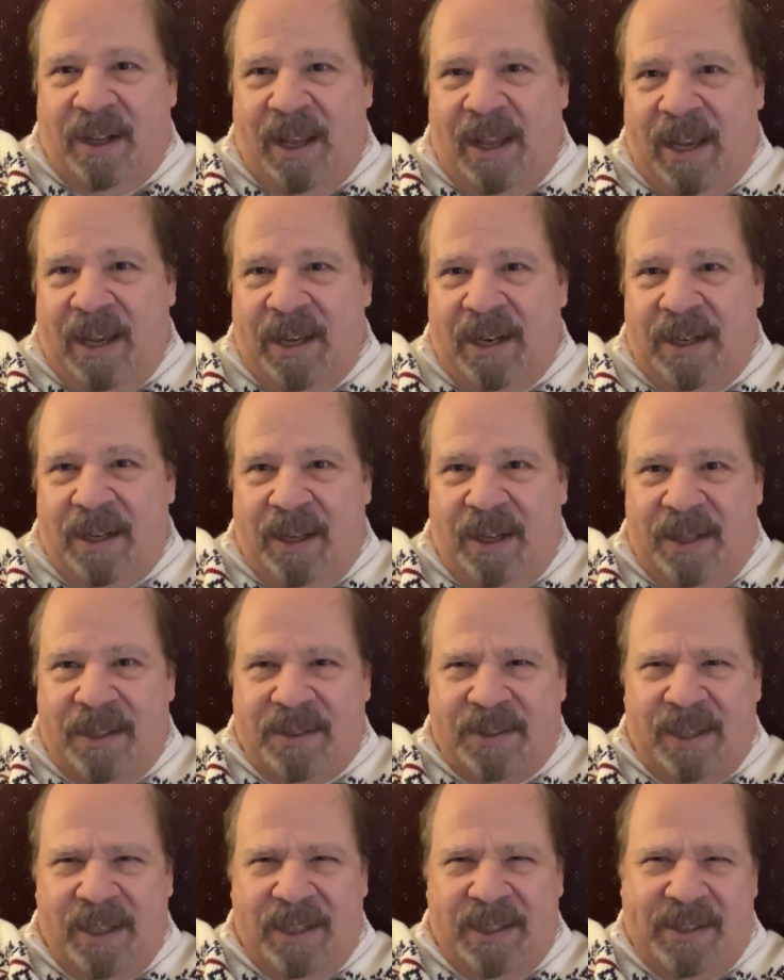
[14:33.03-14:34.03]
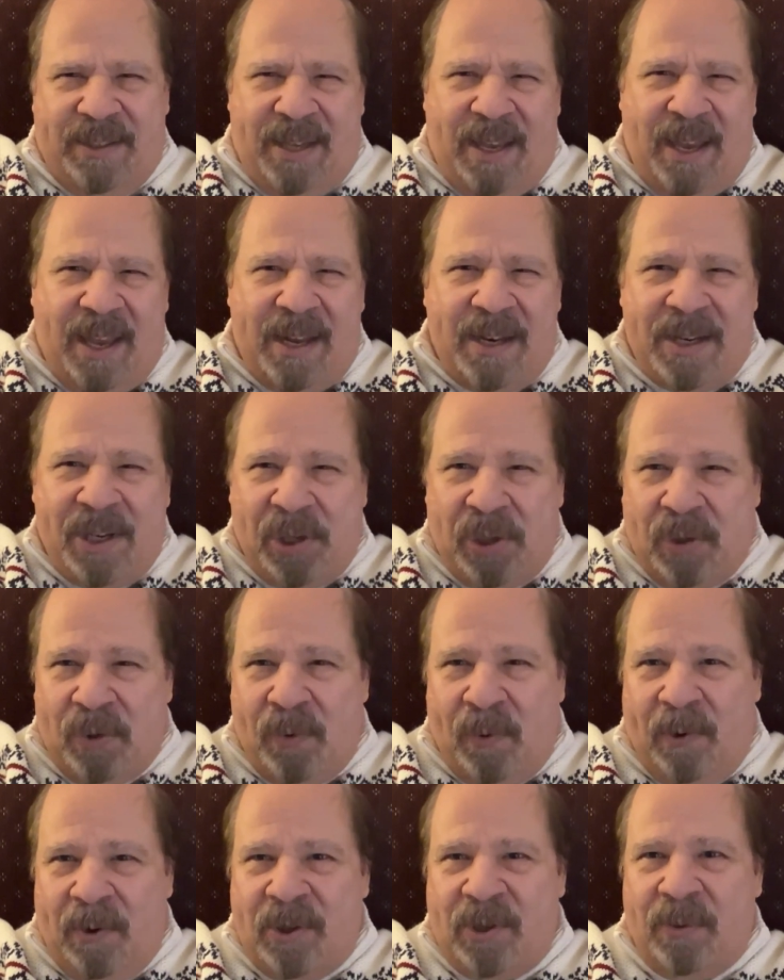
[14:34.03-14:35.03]
And it's like tending
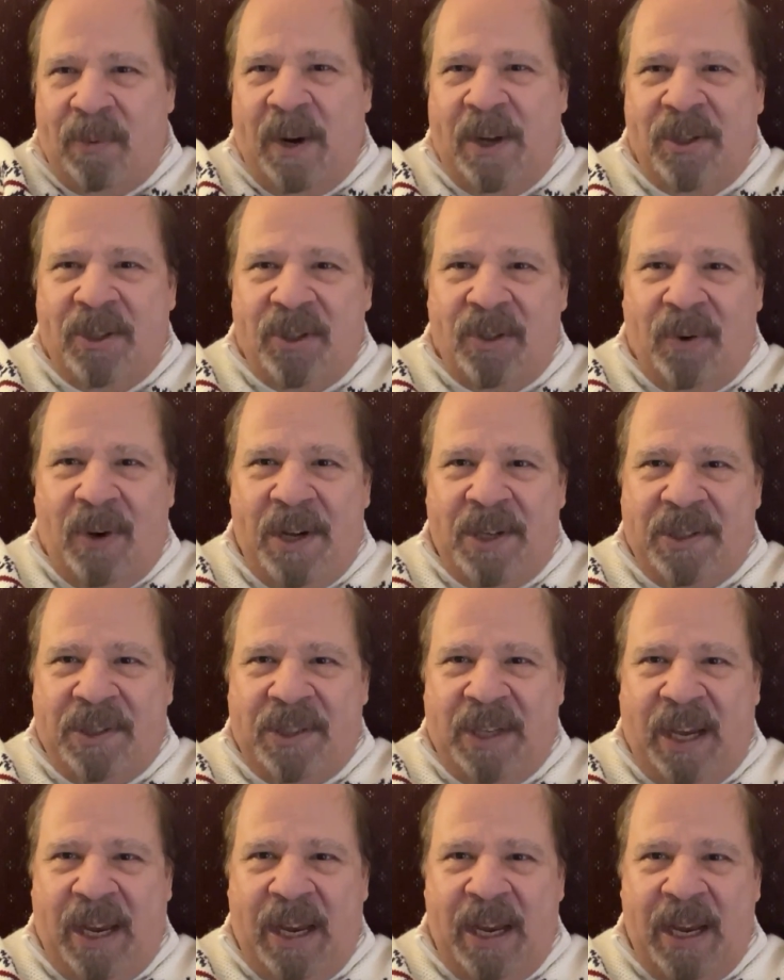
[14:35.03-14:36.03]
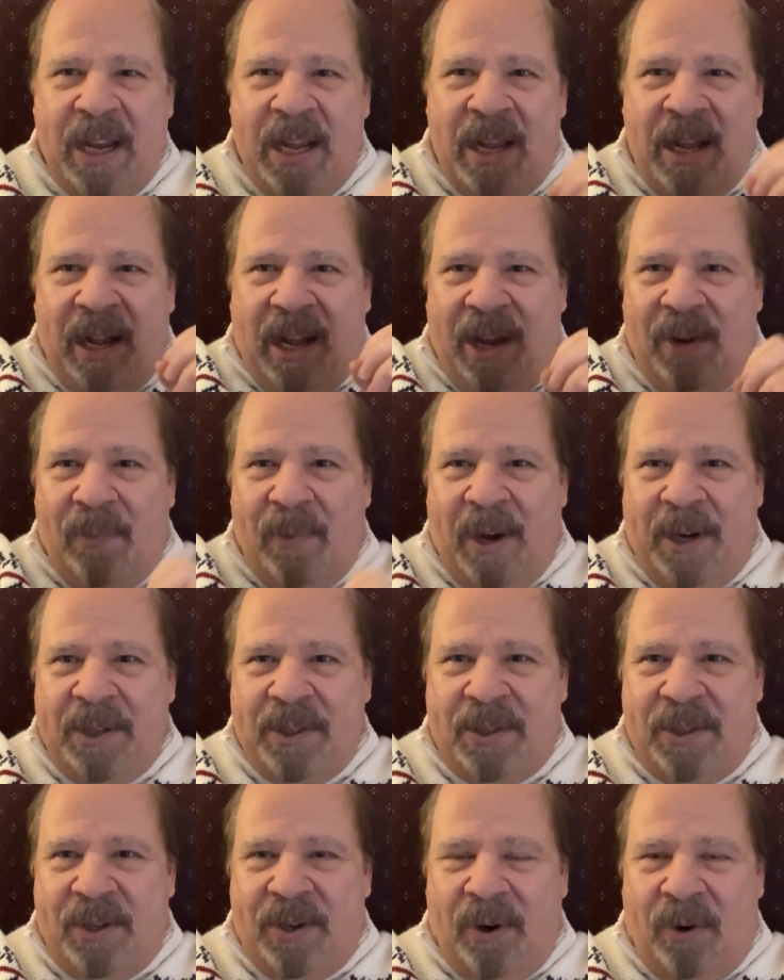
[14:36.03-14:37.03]
towards red. So I say, I want
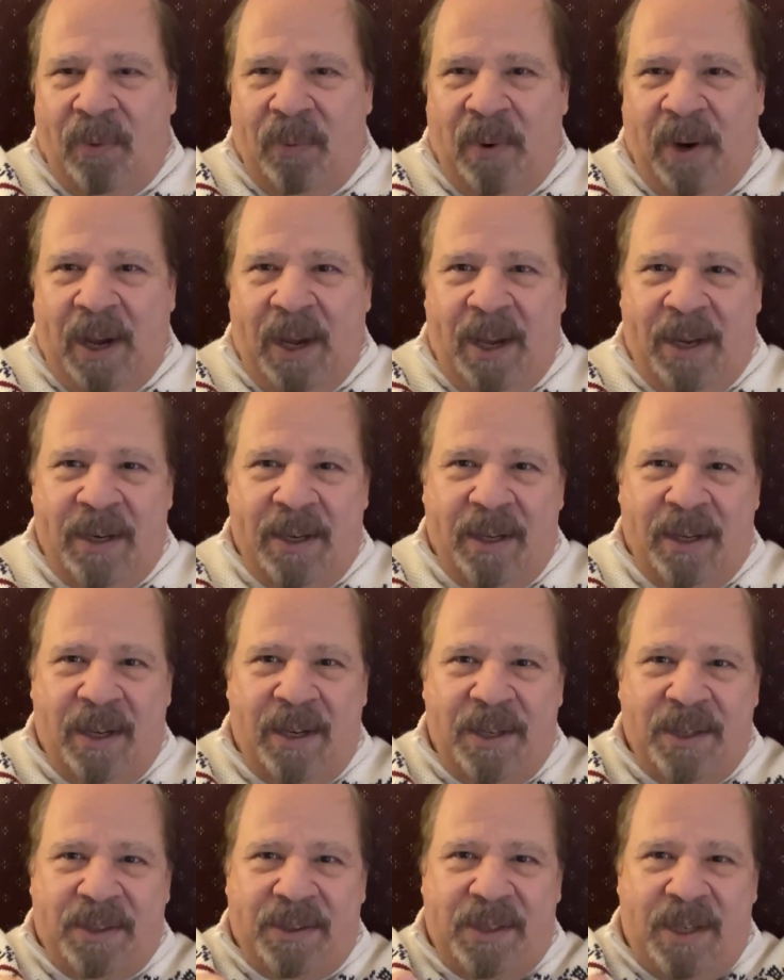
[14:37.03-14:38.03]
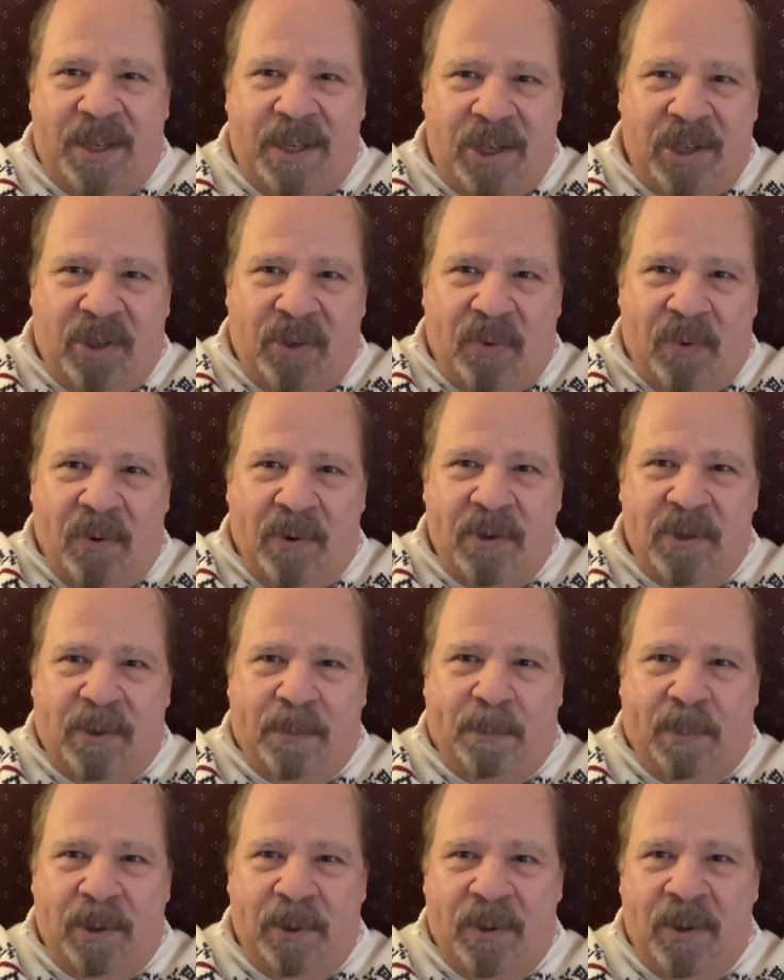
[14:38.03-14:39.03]
it to go red, and it's tending
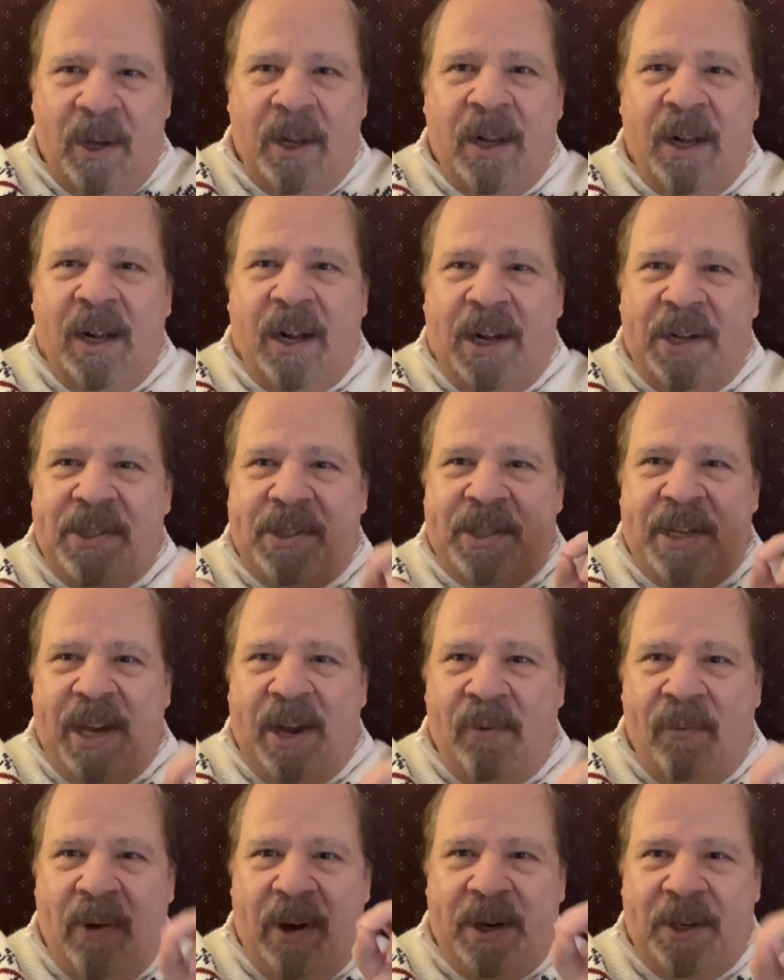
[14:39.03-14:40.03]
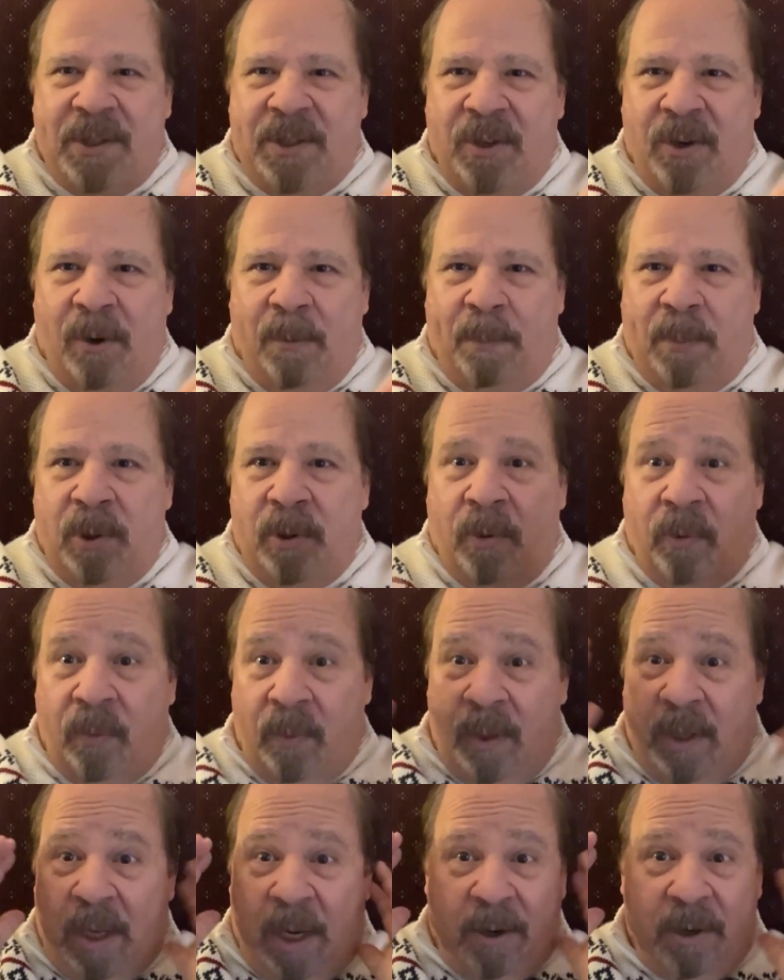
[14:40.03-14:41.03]
towards blue. I say, I want it to go blue
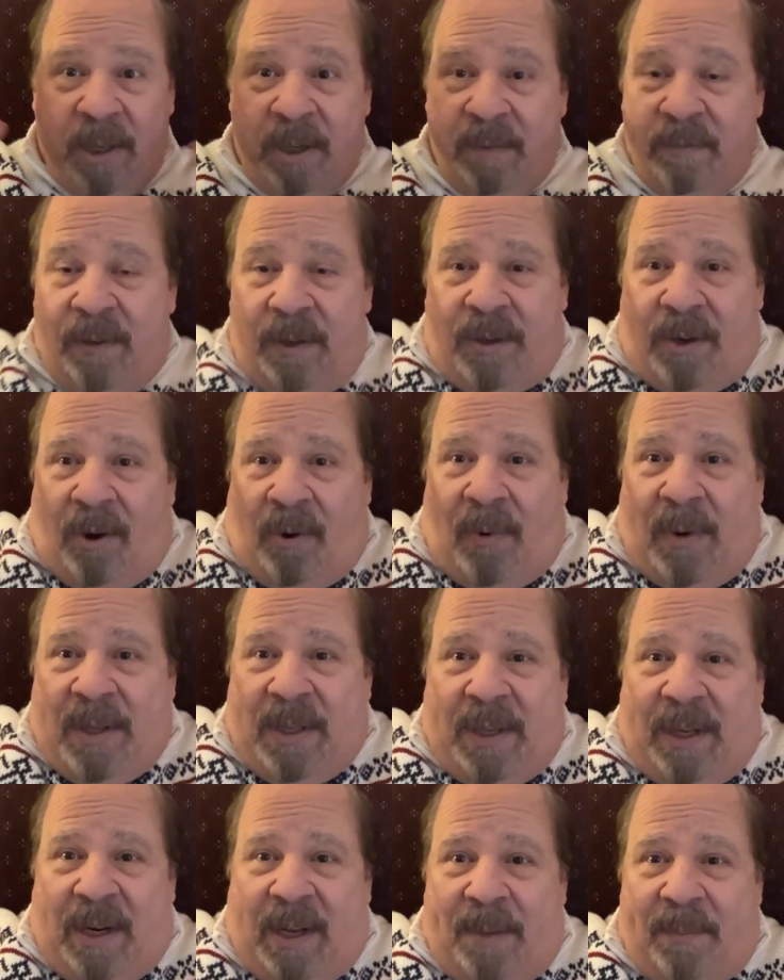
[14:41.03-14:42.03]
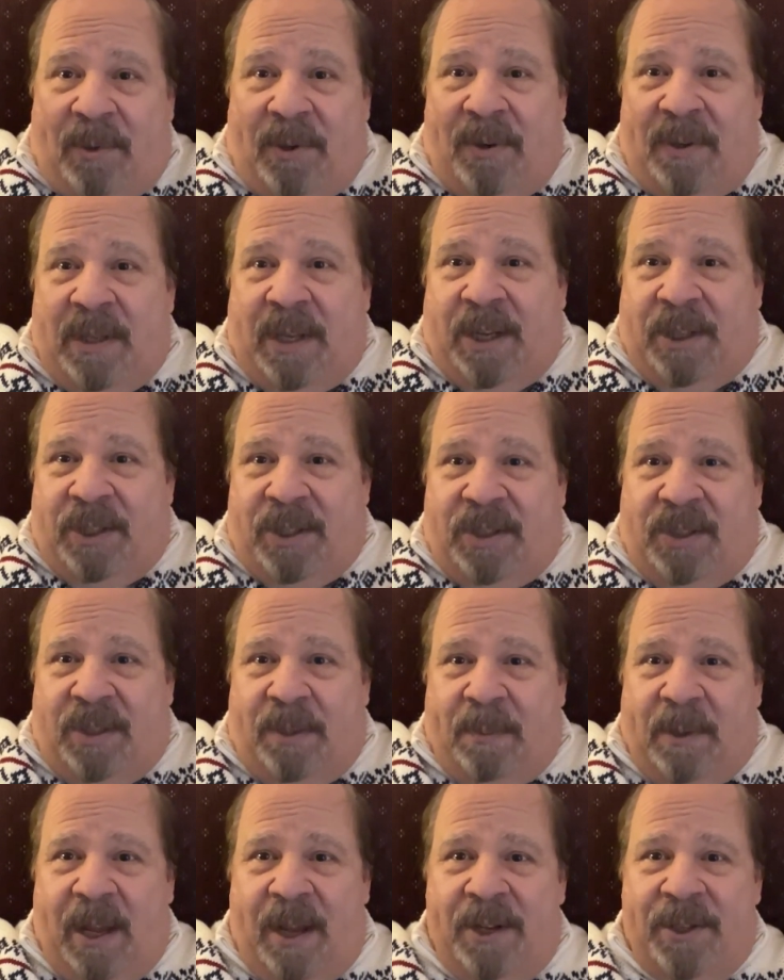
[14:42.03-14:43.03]
without even knowing that I'm doing that, just
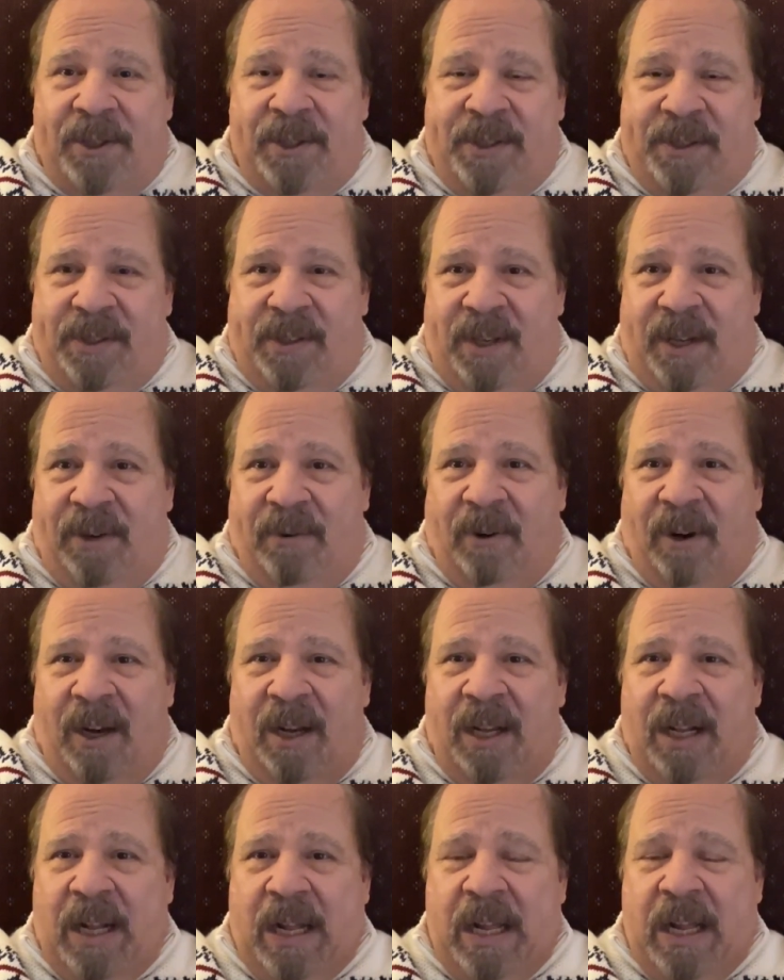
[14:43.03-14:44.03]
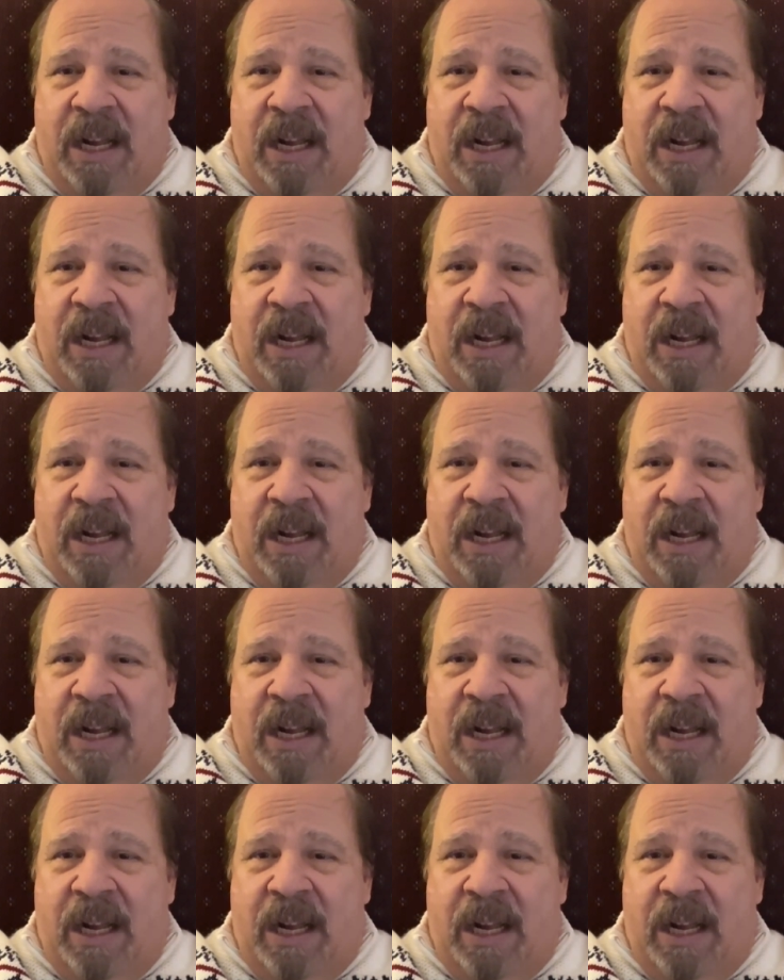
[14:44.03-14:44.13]
subconsciously, right?